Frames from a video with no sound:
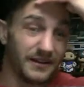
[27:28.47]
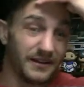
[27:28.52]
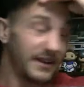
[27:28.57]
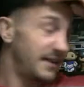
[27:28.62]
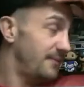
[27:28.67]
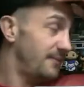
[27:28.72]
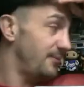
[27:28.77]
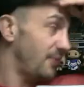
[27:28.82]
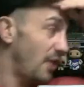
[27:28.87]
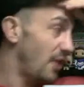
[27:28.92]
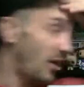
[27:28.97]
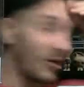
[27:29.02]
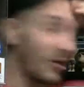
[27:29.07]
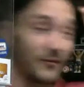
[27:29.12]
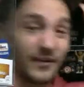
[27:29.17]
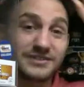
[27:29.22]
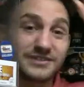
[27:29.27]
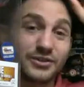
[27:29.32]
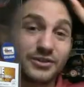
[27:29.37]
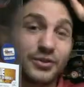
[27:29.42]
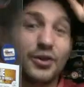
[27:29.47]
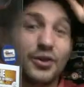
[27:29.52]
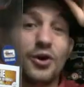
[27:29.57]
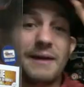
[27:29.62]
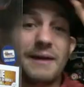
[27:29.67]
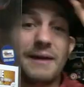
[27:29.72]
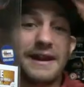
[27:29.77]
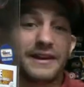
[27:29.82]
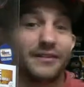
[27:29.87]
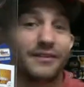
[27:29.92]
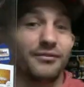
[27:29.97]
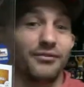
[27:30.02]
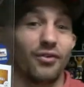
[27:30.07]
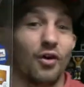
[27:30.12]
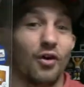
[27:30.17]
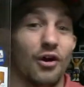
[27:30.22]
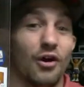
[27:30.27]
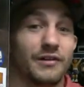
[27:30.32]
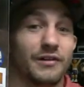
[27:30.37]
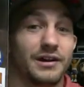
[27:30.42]
oh, if you guys don't know, I'm heading to
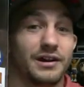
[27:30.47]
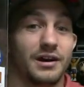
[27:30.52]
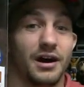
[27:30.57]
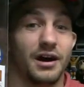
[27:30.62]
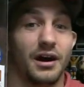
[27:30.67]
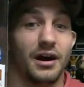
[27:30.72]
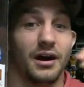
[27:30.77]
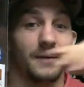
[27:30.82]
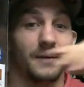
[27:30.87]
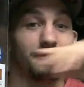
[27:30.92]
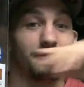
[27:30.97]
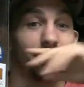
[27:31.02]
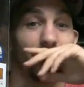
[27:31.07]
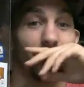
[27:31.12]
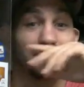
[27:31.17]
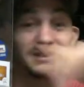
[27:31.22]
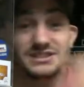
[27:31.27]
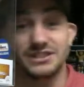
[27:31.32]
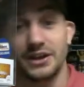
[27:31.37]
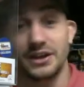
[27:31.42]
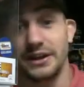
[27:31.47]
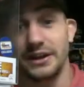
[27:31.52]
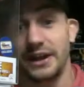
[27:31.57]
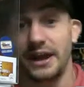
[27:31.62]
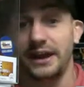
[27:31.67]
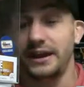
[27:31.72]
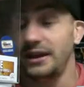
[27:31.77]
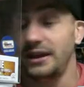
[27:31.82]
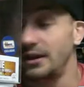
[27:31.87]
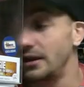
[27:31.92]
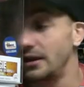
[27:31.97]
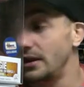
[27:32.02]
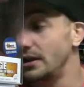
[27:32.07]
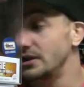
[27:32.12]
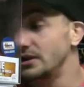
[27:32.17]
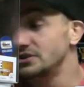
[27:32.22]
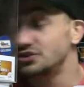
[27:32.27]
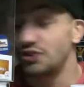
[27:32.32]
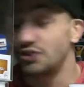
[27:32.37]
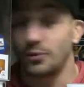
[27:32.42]
Florida on Sunday, so I'm
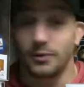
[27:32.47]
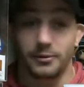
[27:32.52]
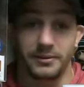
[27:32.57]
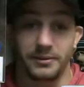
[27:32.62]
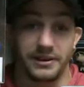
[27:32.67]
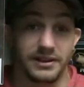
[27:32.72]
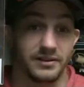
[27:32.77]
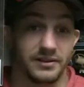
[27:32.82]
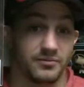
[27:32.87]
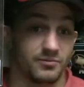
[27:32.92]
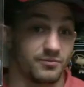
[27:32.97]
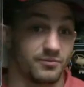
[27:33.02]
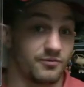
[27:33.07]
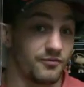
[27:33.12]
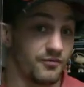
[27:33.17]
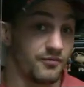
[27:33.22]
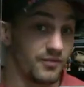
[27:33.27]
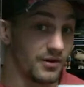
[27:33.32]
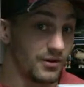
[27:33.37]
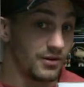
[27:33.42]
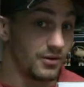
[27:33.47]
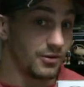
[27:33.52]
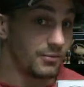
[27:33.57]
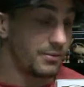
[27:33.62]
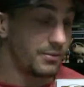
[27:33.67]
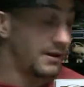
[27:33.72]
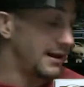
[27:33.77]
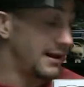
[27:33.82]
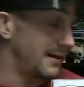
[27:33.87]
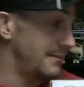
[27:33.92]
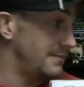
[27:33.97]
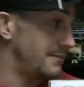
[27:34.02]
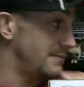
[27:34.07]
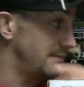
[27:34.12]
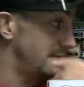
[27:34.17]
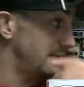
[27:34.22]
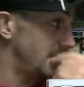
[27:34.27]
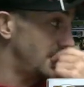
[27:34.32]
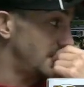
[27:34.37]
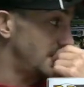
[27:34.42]
going to be Funko Pop
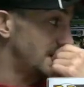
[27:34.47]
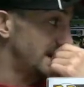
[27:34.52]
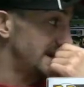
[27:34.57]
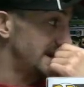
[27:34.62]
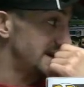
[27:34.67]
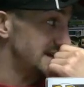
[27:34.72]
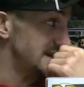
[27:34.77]
looking.